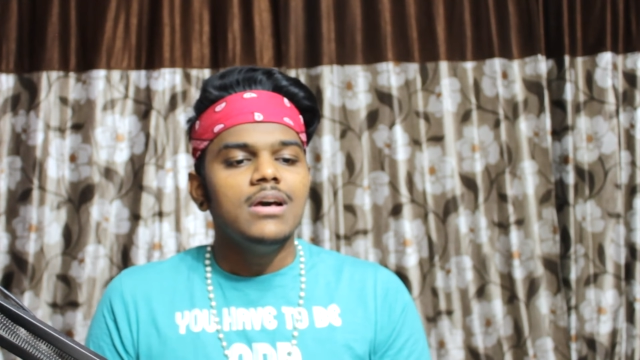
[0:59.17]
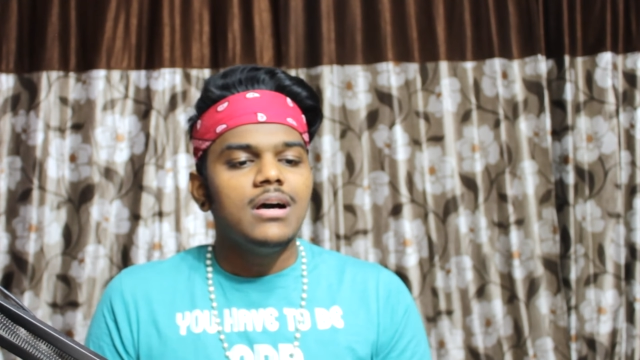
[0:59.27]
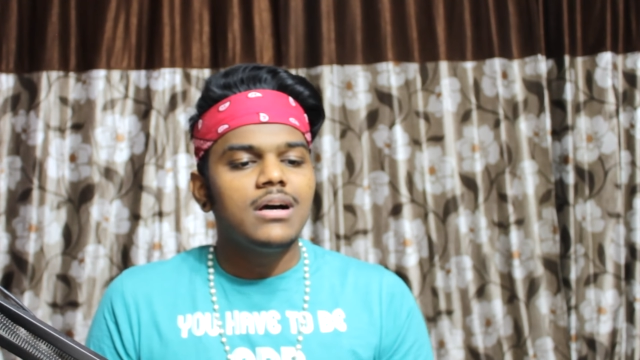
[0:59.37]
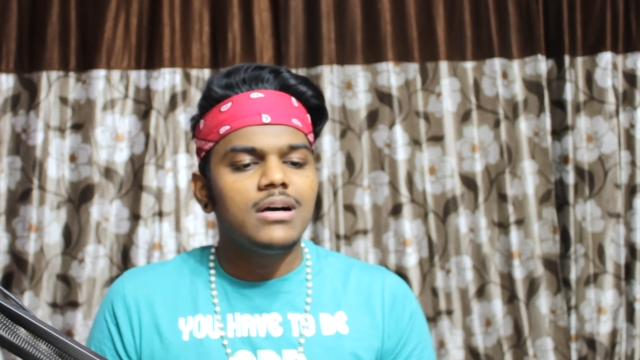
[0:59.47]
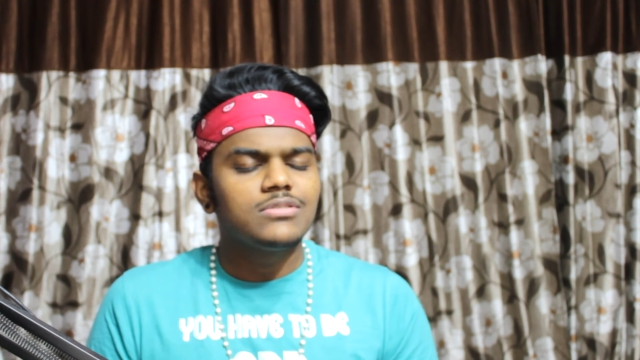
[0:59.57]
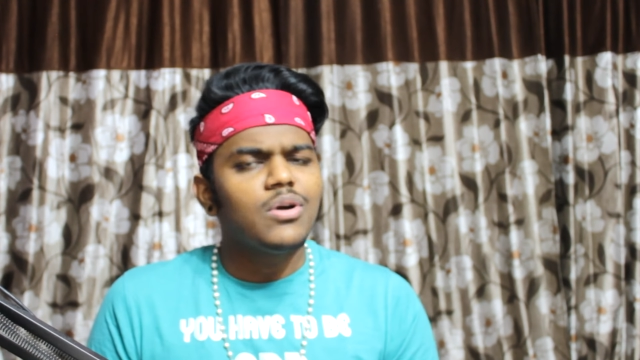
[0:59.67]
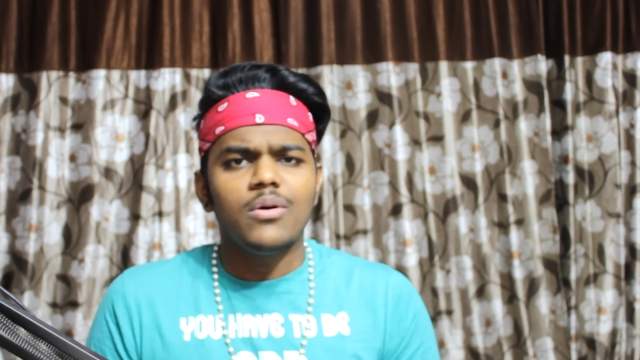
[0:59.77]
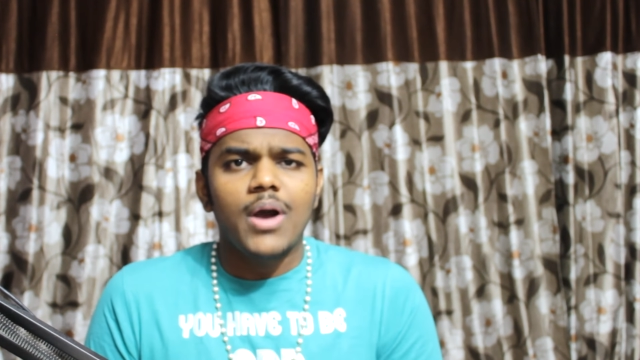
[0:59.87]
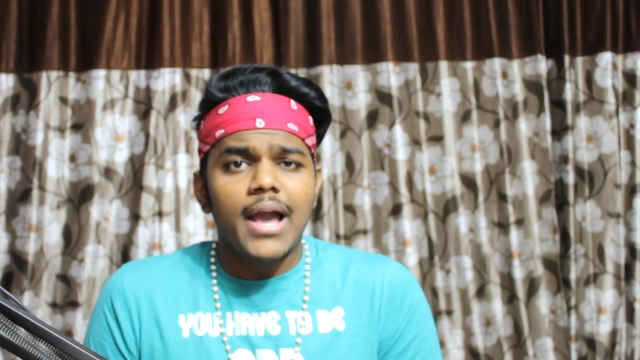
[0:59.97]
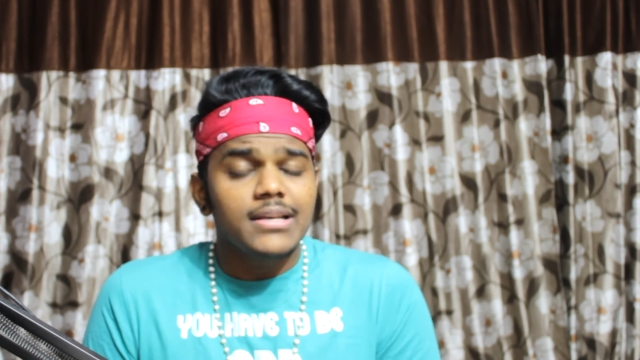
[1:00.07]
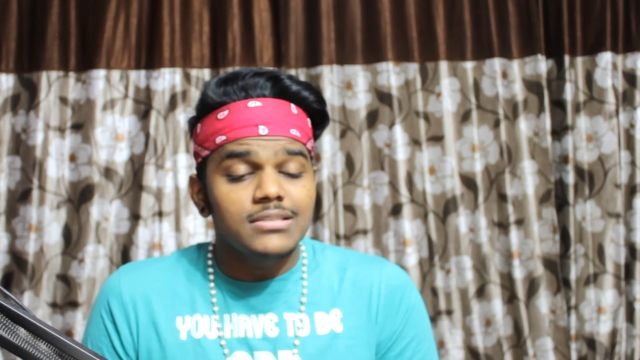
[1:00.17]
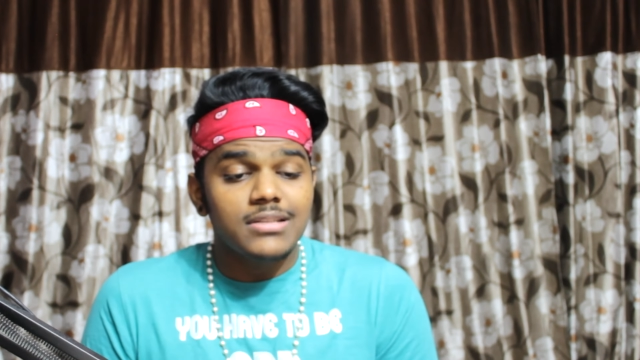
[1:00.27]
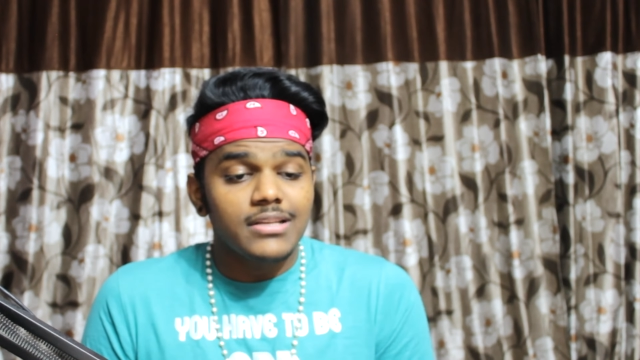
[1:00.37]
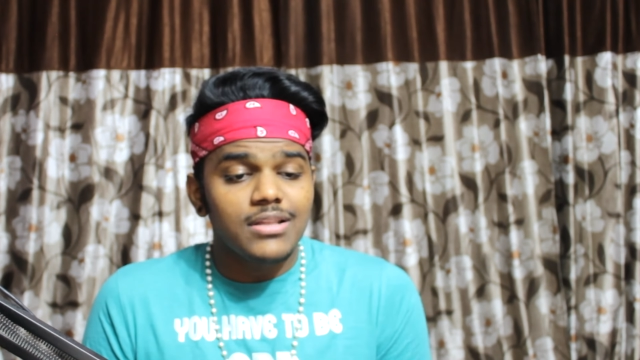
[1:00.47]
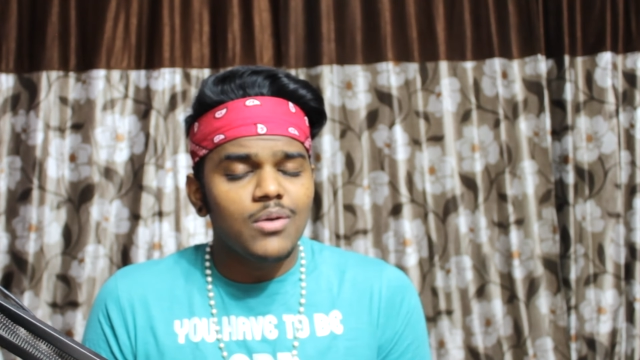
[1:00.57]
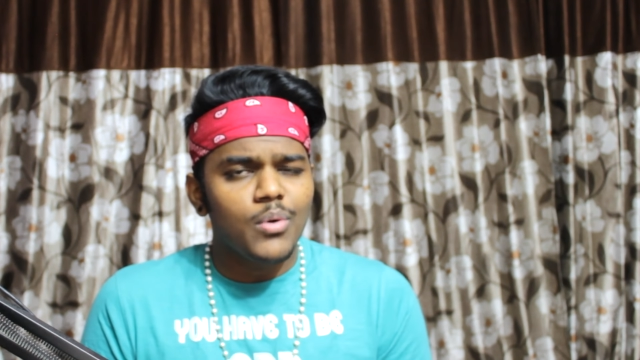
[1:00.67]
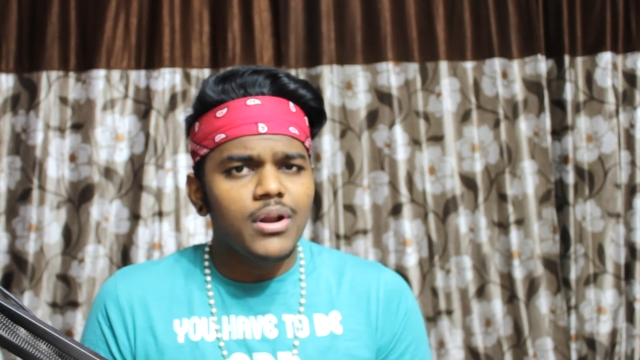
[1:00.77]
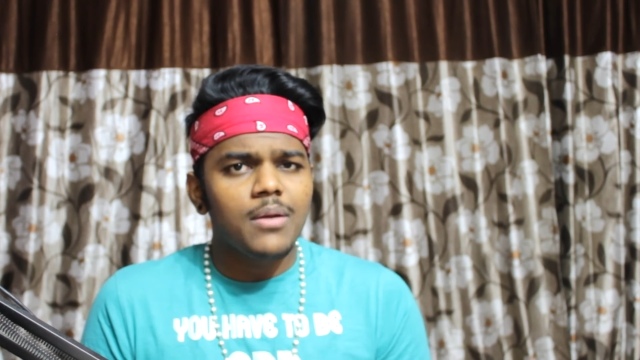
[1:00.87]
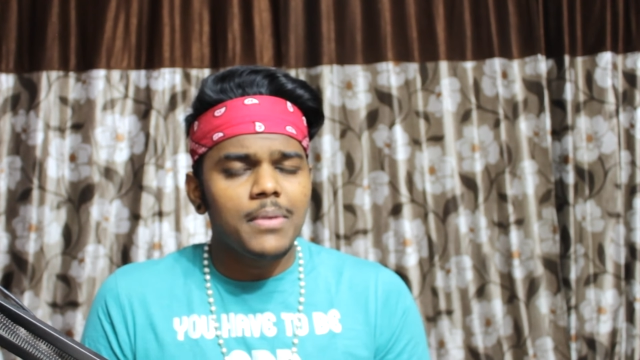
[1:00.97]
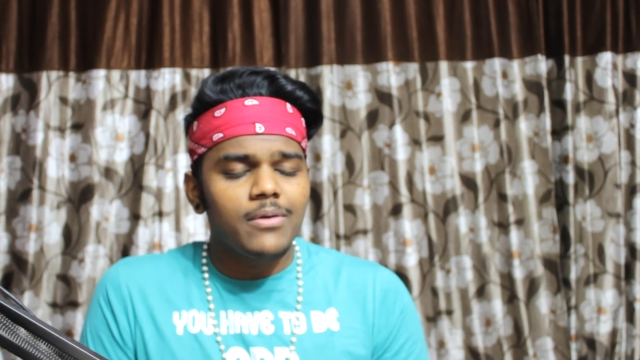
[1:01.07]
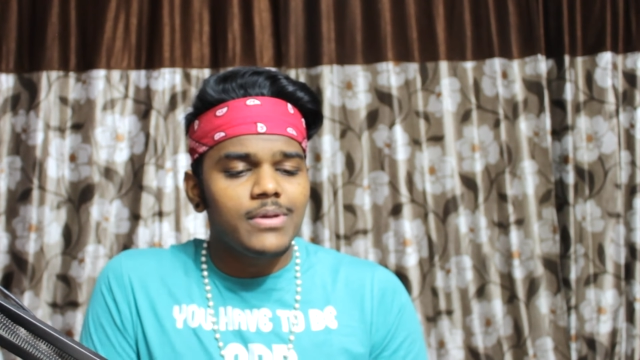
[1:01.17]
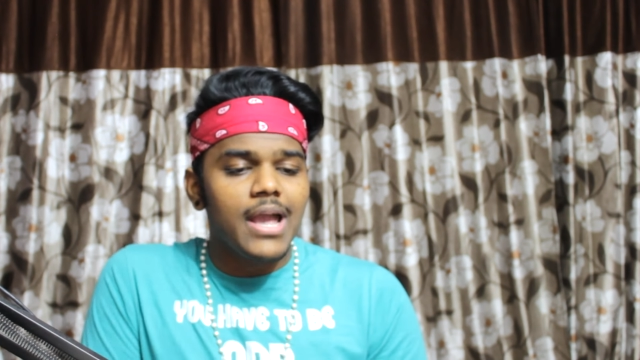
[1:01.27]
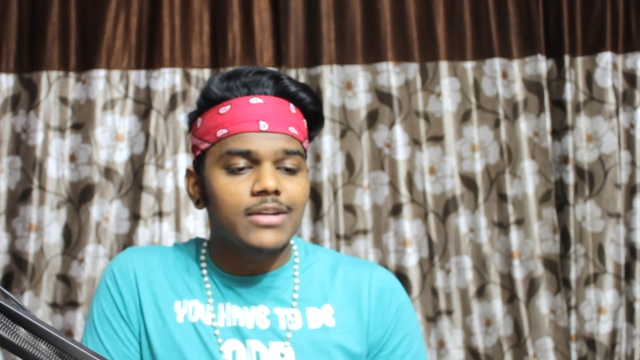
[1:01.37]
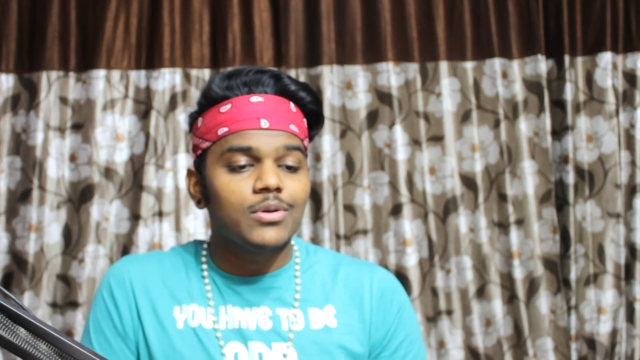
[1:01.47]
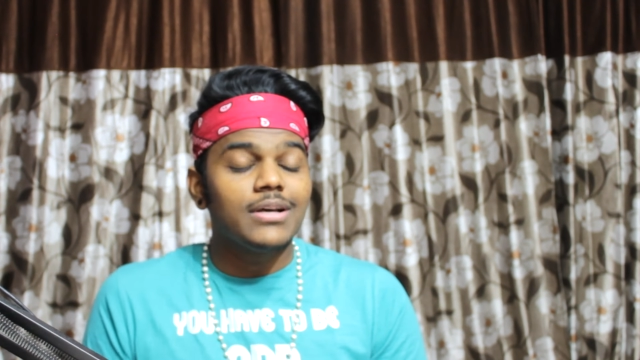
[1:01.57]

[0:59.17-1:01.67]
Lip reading: So I just like thought, why not my reactor?